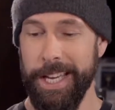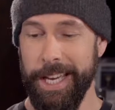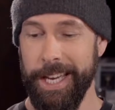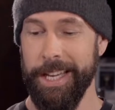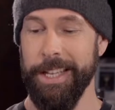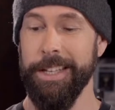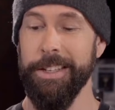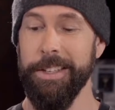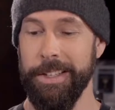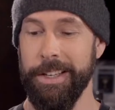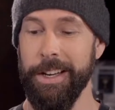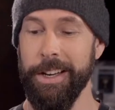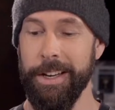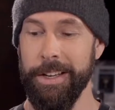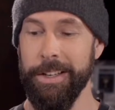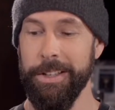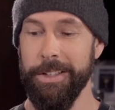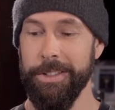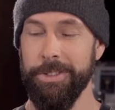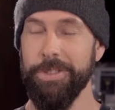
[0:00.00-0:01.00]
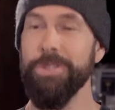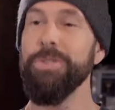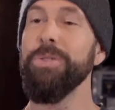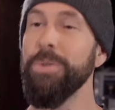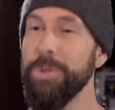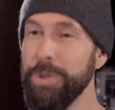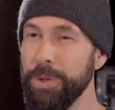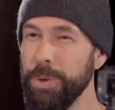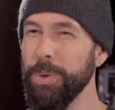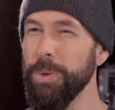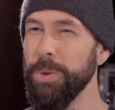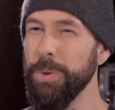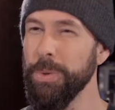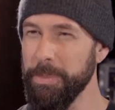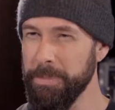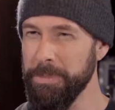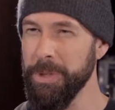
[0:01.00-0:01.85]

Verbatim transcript: and uh, two new